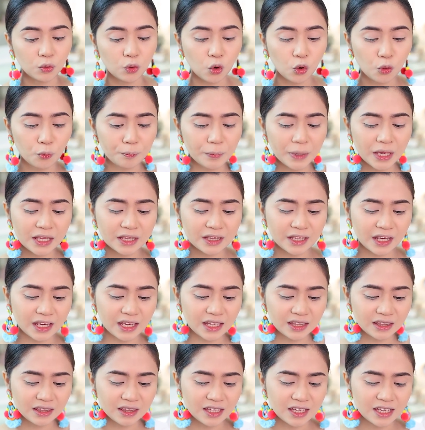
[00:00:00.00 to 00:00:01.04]
Hoping na
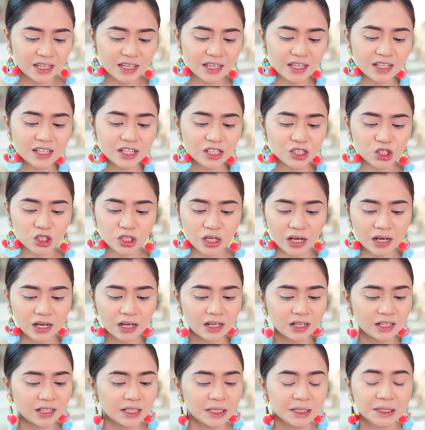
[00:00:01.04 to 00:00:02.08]
hindi na
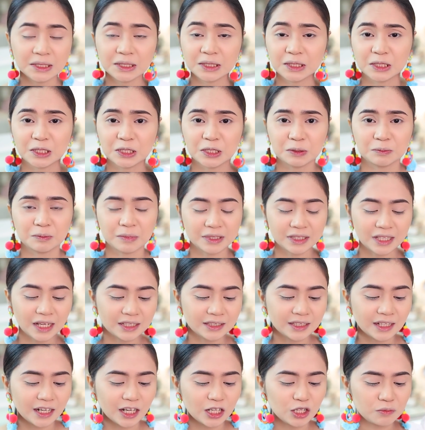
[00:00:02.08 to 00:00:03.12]
siya
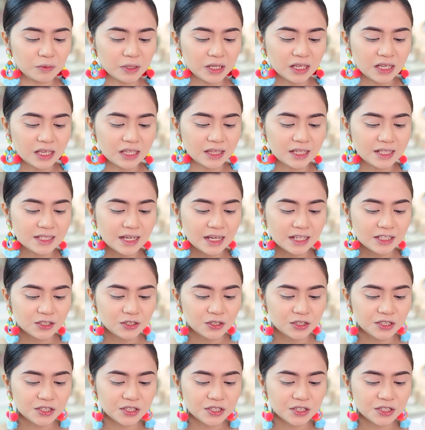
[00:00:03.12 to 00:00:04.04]
matatanggal o magiging disaster.